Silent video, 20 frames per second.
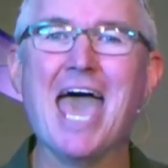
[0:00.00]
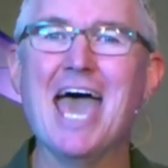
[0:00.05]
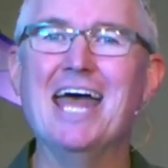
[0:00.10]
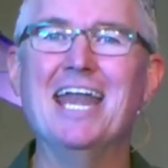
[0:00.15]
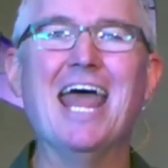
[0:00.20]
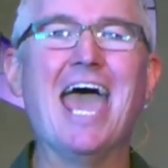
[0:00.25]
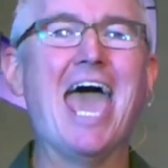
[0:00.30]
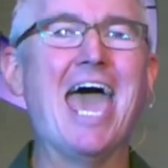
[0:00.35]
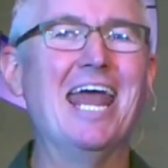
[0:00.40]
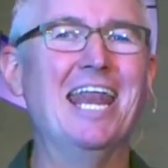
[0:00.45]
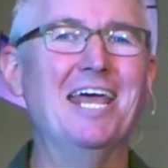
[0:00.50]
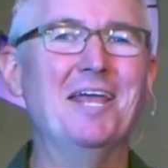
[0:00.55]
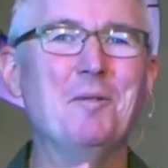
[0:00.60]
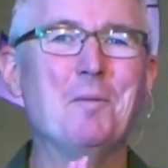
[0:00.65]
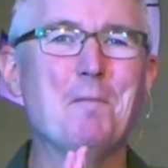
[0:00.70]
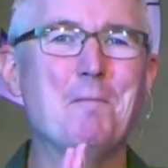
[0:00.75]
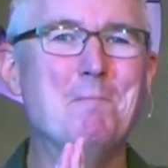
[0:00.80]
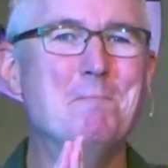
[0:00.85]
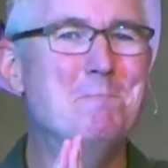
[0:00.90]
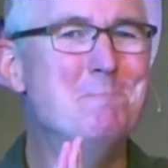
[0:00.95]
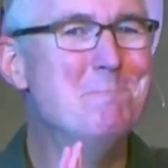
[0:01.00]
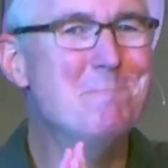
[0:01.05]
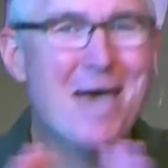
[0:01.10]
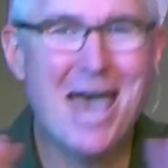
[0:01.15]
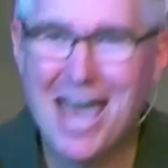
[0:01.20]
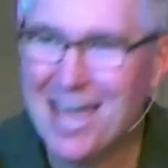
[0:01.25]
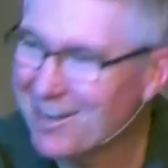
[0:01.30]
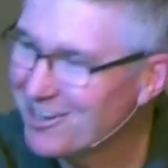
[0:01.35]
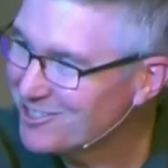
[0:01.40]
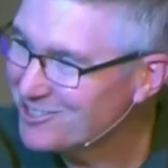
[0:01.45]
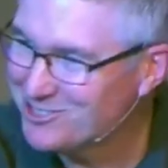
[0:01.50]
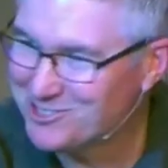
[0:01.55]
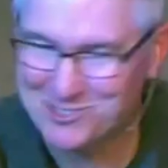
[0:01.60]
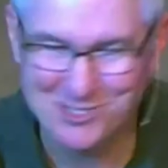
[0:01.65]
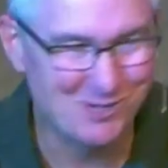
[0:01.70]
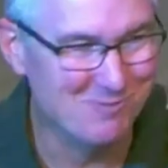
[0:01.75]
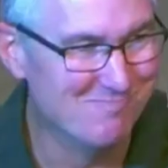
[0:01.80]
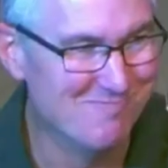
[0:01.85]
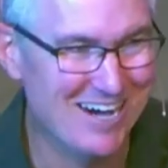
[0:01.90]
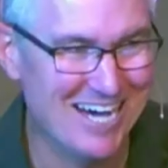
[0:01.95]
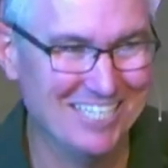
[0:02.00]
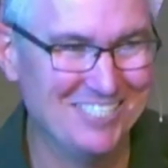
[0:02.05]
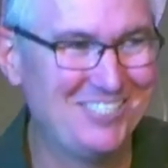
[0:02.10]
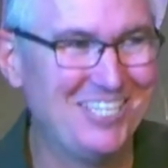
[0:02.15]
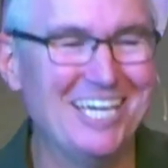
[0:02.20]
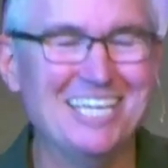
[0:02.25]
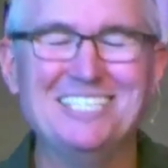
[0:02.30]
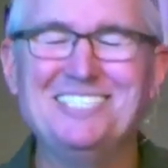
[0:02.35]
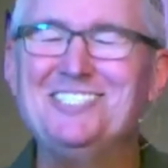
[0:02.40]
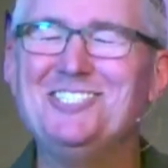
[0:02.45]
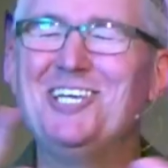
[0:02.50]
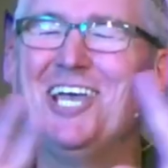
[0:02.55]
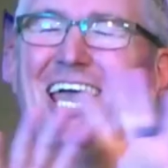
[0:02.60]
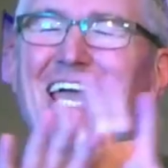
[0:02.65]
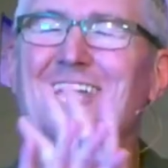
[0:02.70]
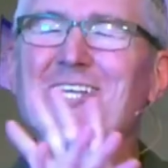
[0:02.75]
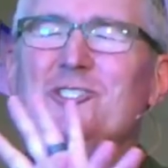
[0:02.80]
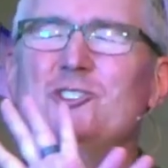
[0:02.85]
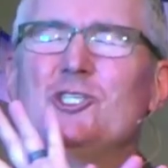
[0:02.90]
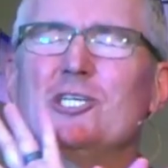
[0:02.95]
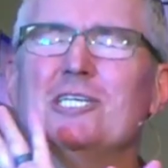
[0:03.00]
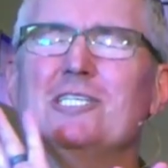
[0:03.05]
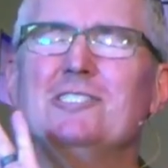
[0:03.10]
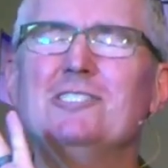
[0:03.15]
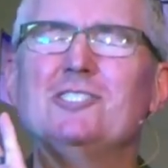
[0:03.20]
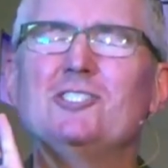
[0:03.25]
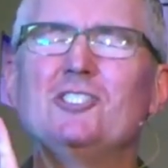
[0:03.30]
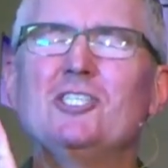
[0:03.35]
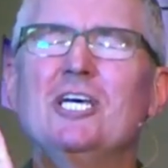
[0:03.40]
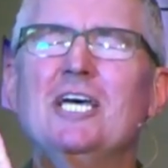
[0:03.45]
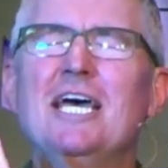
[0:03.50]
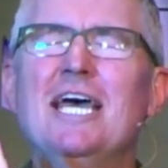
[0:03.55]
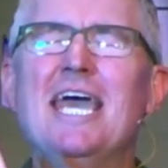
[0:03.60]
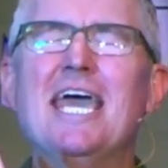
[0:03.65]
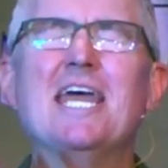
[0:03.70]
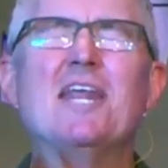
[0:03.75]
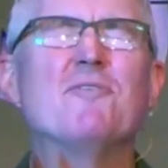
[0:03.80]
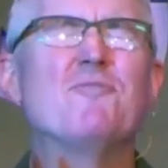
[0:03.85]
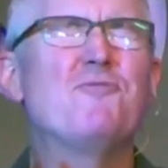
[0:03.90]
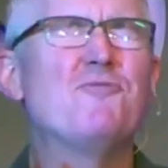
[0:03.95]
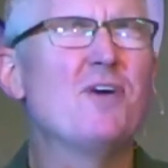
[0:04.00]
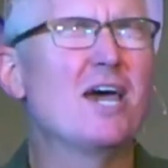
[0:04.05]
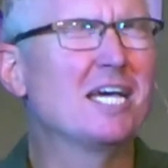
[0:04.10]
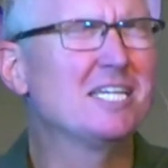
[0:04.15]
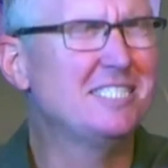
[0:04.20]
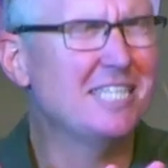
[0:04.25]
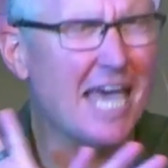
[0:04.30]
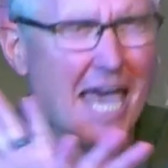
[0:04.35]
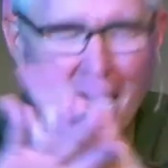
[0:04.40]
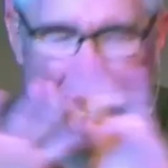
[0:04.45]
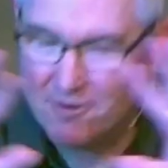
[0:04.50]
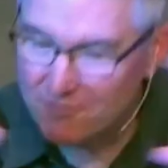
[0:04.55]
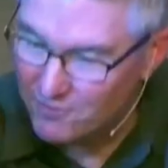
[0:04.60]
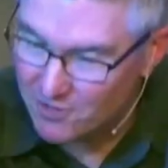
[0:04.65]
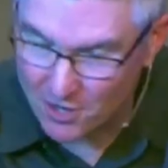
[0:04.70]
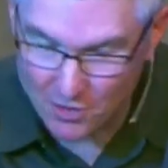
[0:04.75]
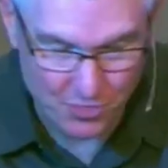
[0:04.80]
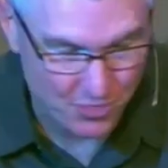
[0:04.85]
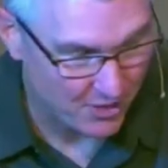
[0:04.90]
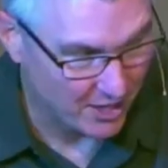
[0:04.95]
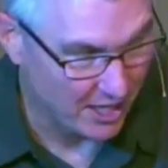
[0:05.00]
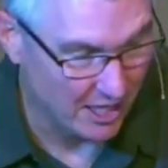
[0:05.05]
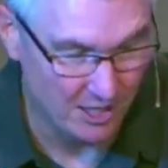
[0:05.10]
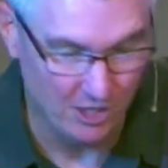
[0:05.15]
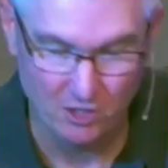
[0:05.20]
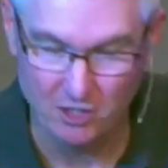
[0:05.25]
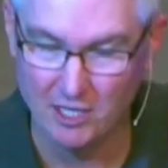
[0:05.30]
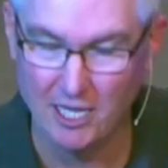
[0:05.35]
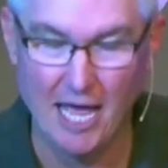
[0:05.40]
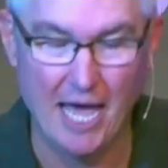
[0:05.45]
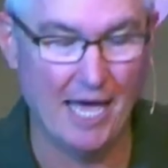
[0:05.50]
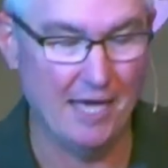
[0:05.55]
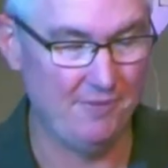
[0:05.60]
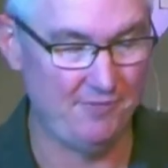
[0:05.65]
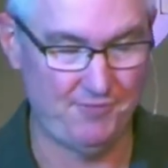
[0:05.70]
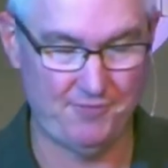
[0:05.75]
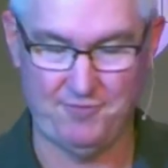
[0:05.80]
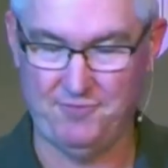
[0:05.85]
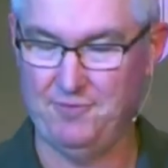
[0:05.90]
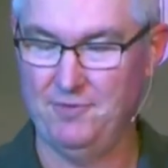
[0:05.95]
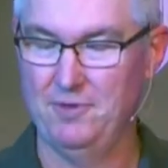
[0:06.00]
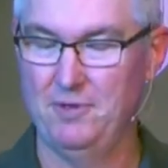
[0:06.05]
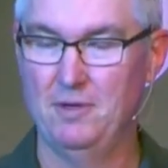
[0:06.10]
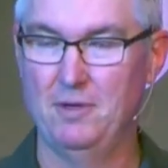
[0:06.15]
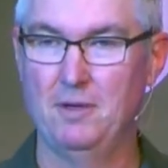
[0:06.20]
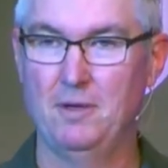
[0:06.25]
And it matters so much. It changes, it affects everything in your life.